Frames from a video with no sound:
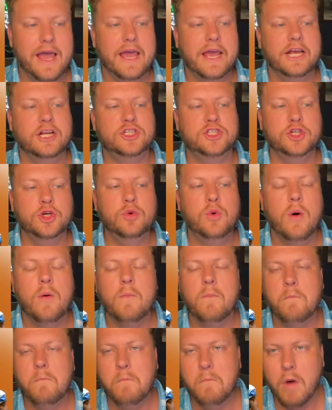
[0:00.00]
is you
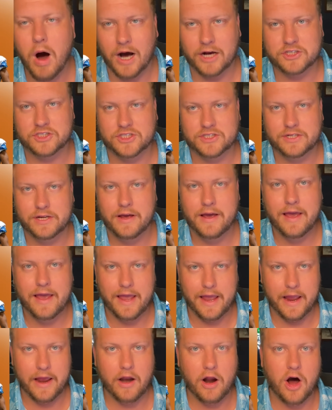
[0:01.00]
must
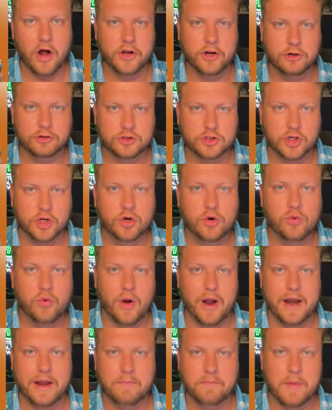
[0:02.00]
hit on your 2
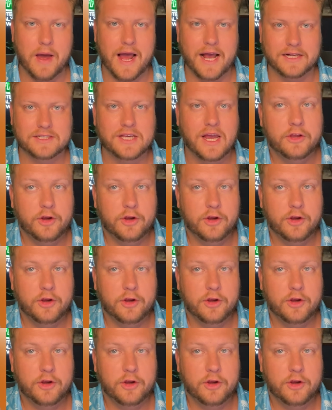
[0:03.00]
running backs.